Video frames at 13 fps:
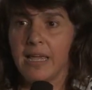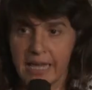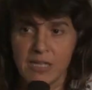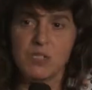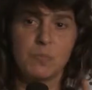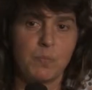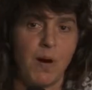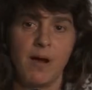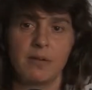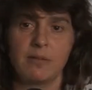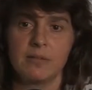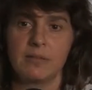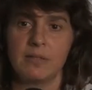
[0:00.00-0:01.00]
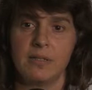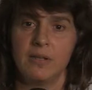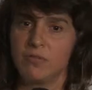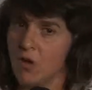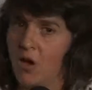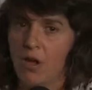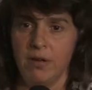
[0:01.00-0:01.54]
is part of
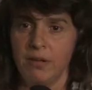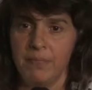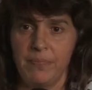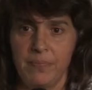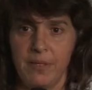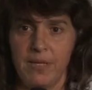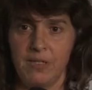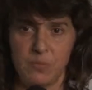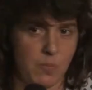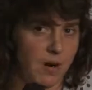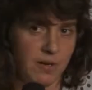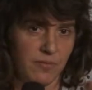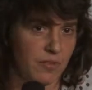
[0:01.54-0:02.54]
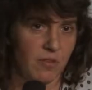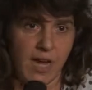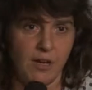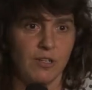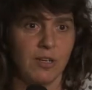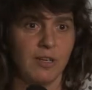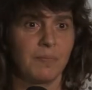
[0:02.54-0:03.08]
God, is part of
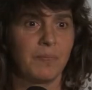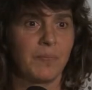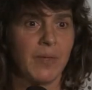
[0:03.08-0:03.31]
creation.